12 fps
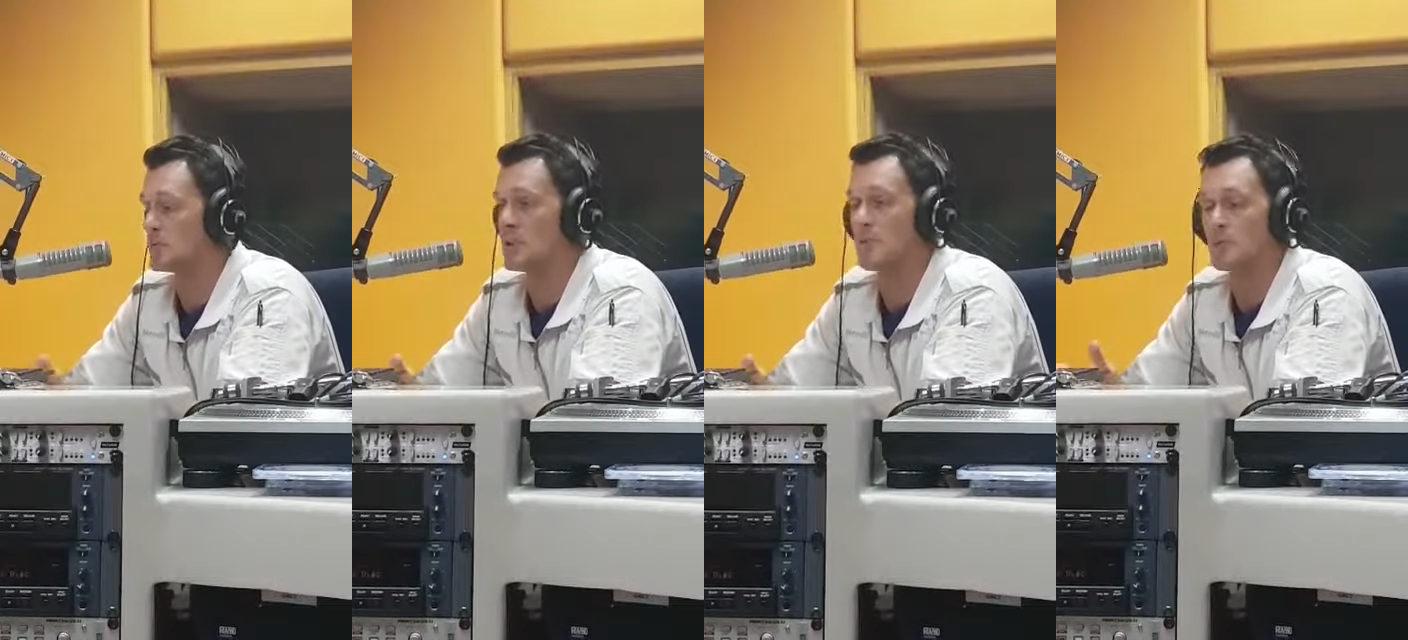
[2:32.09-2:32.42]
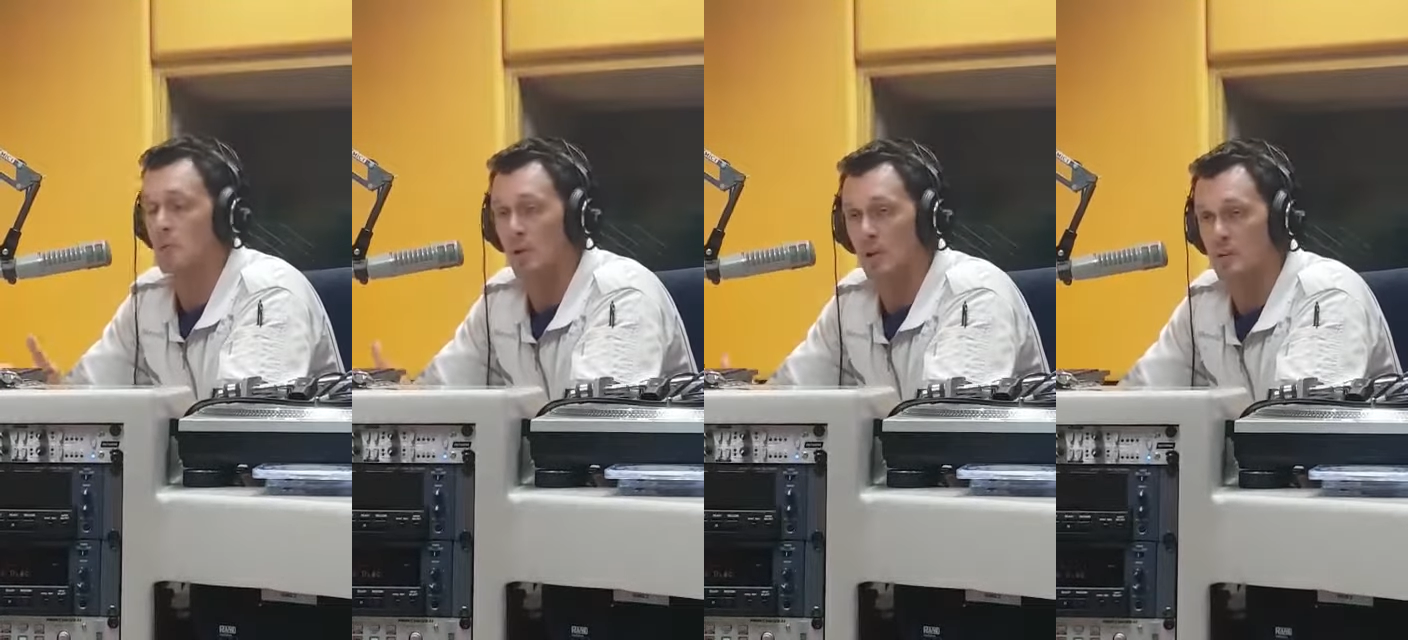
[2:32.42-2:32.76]
keep
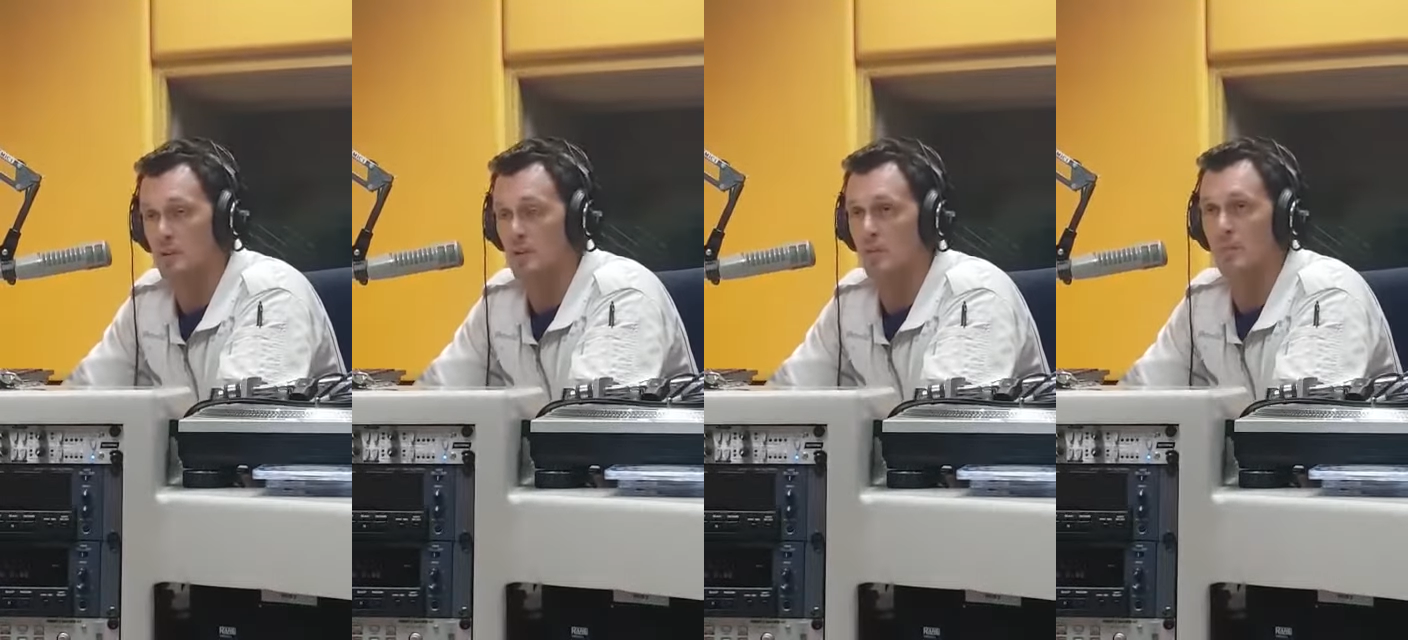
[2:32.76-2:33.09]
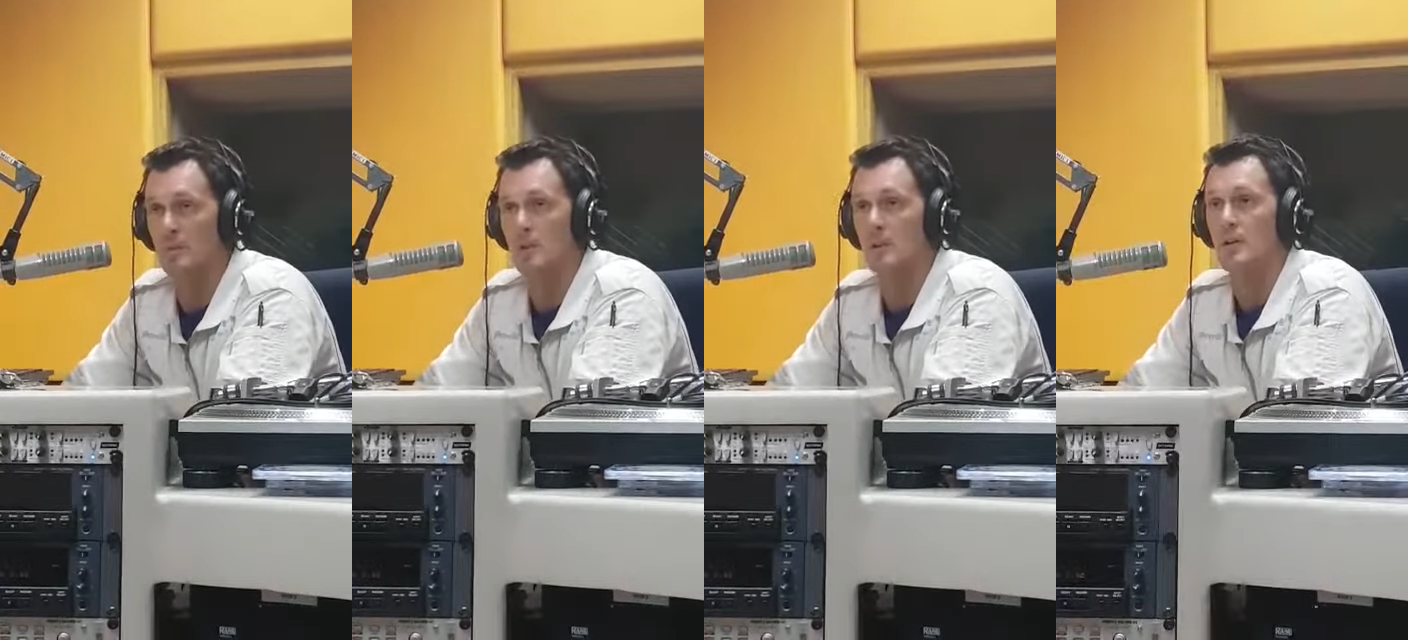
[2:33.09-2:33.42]
talking to
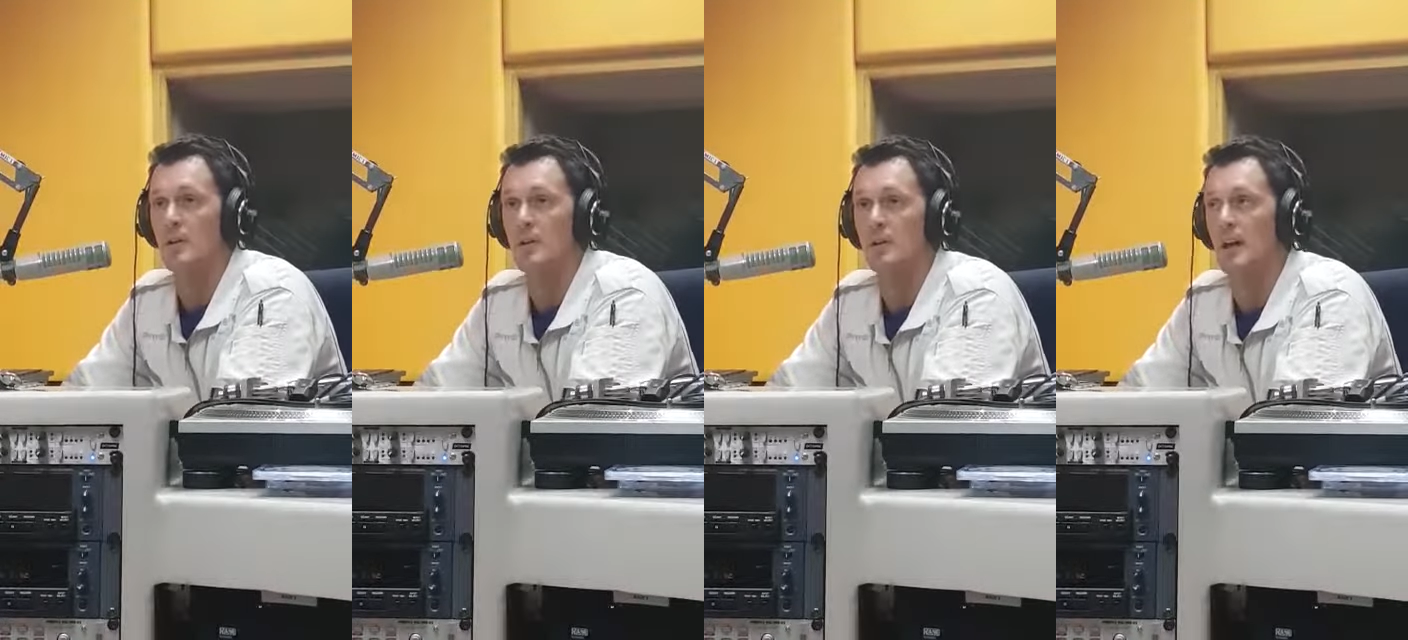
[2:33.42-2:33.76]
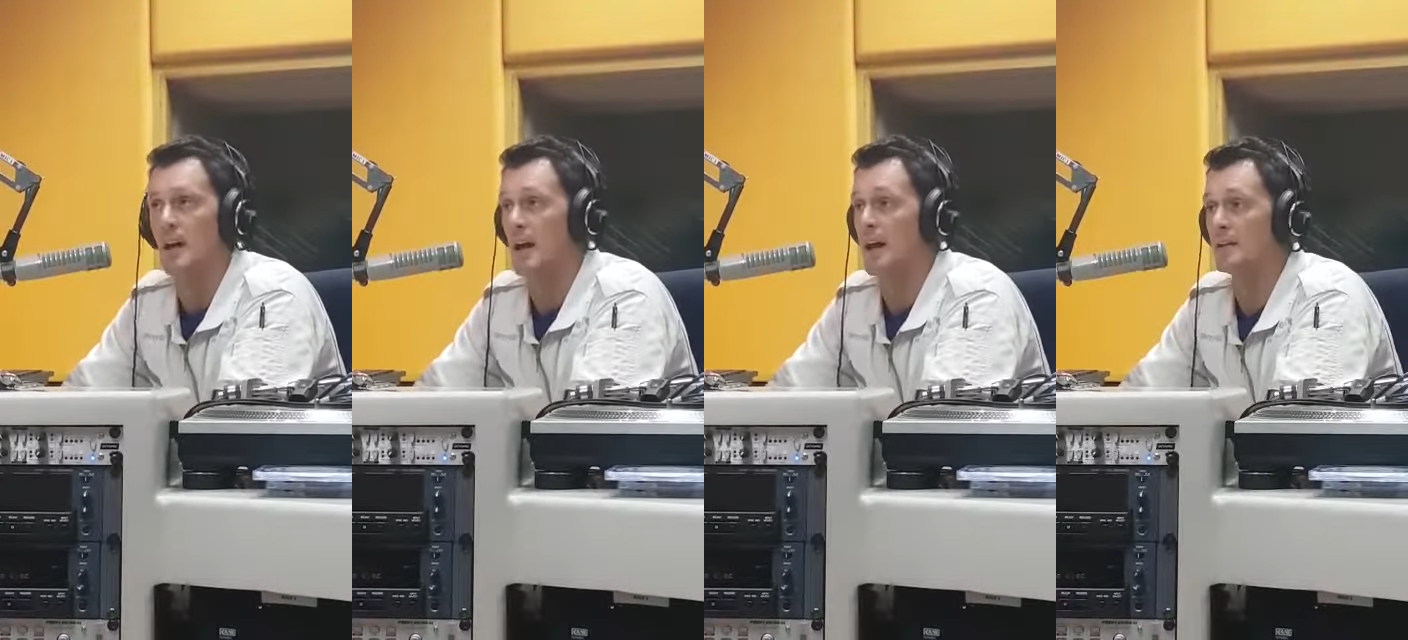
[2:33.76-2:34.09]
him,
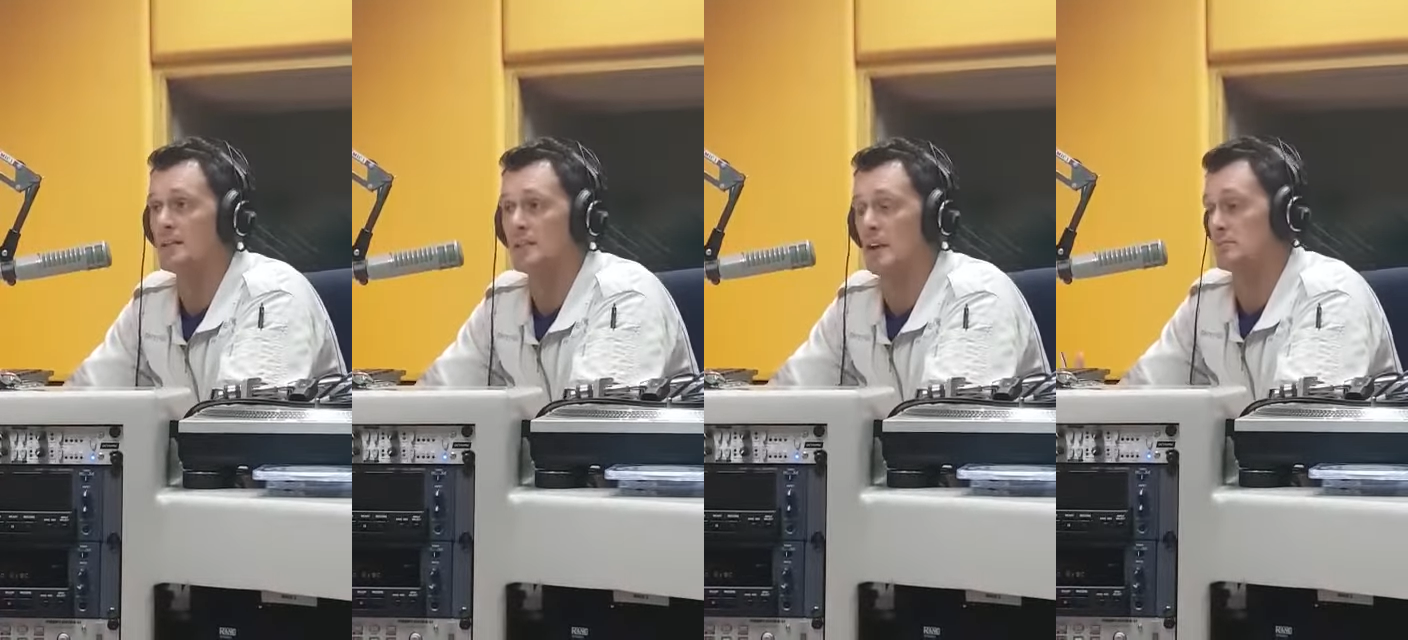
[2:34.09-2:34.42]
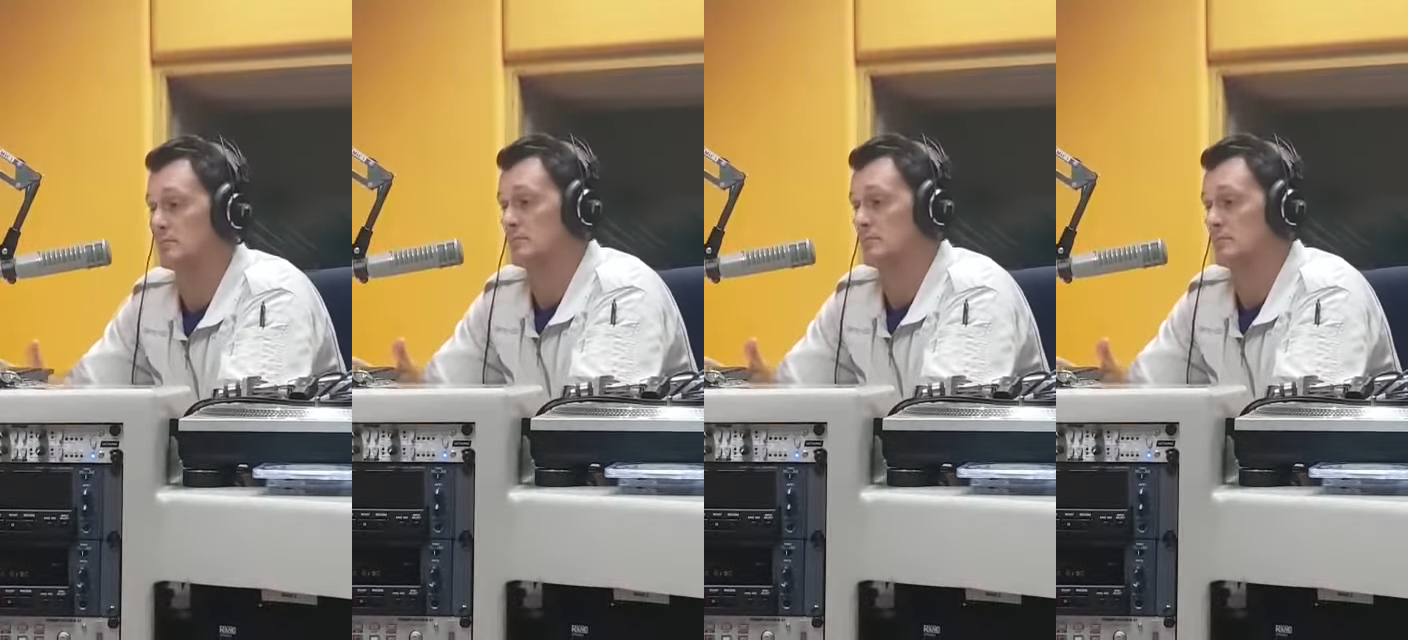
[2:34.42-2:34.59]
and yeah,